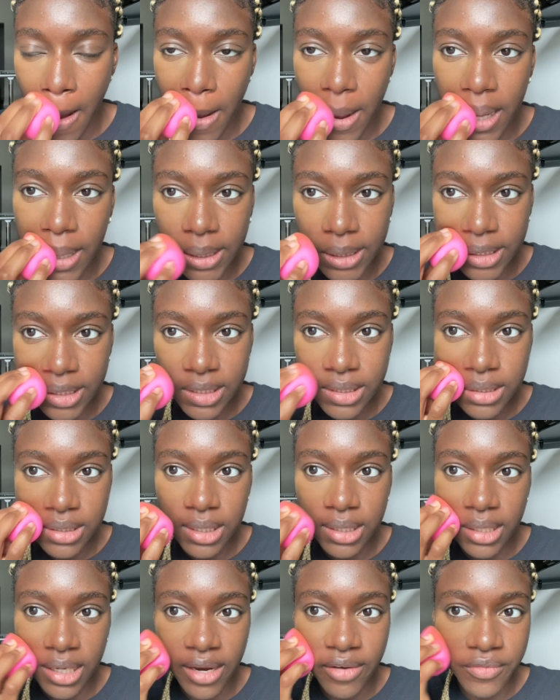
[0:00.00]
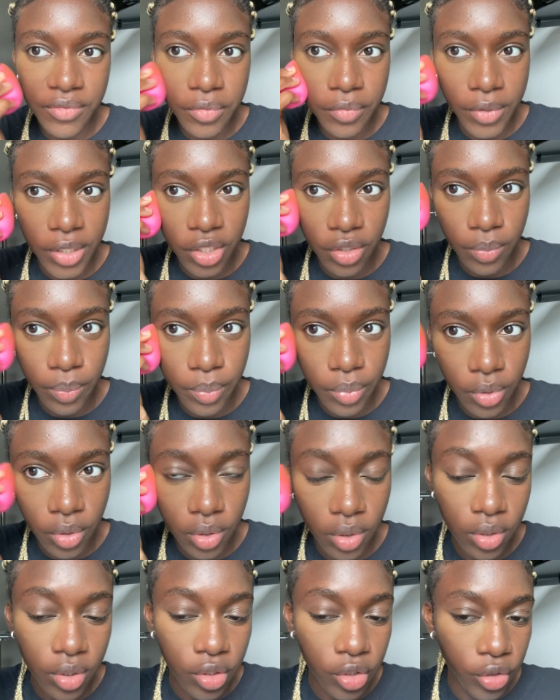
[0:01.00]
And just set it everywhere you
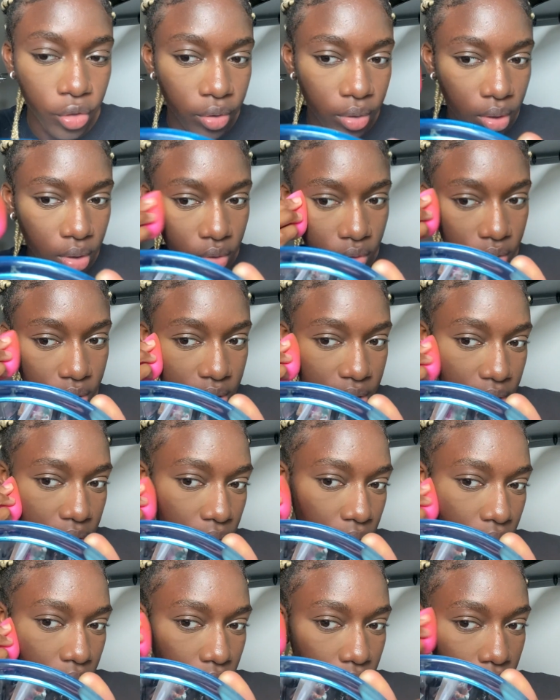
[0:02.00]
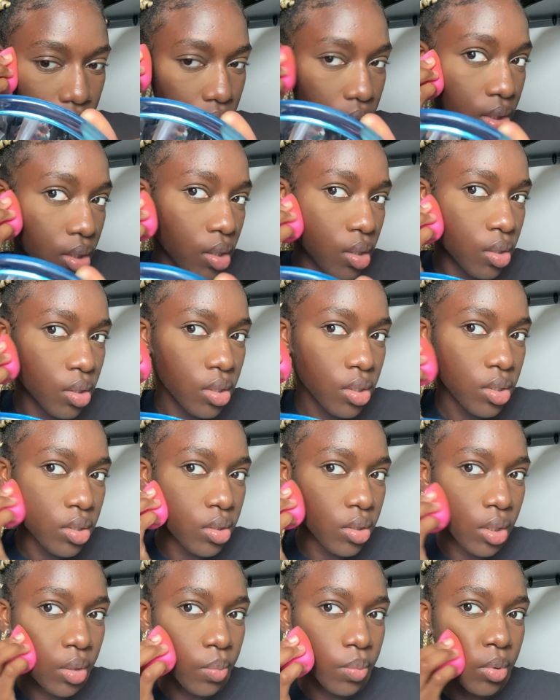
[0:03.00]
put your concealer.
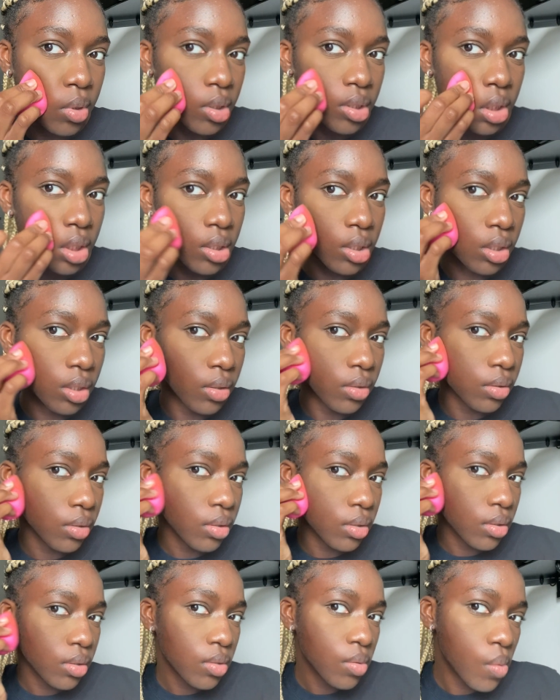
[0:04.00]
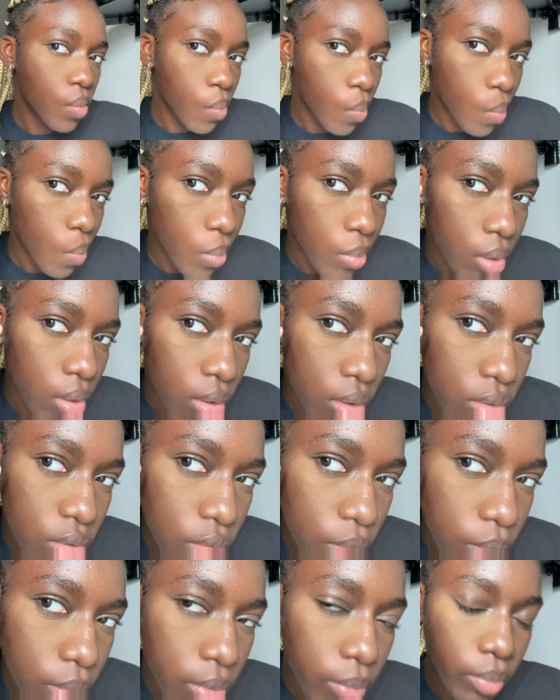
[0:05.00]
So I put it here. My
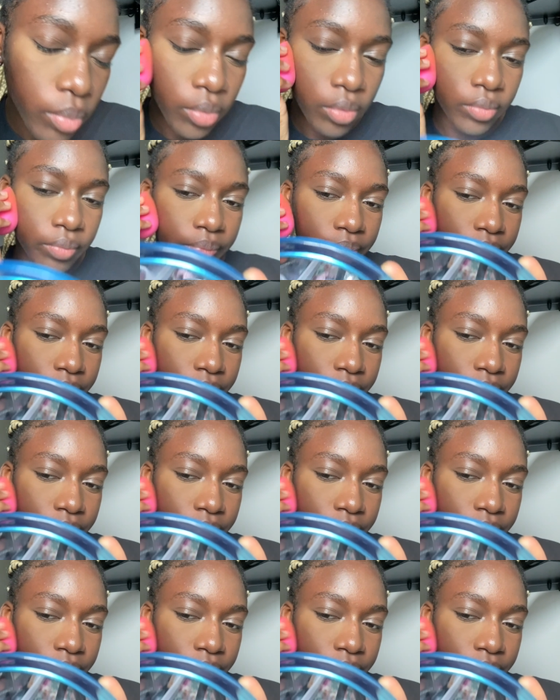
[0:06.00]
little pimple.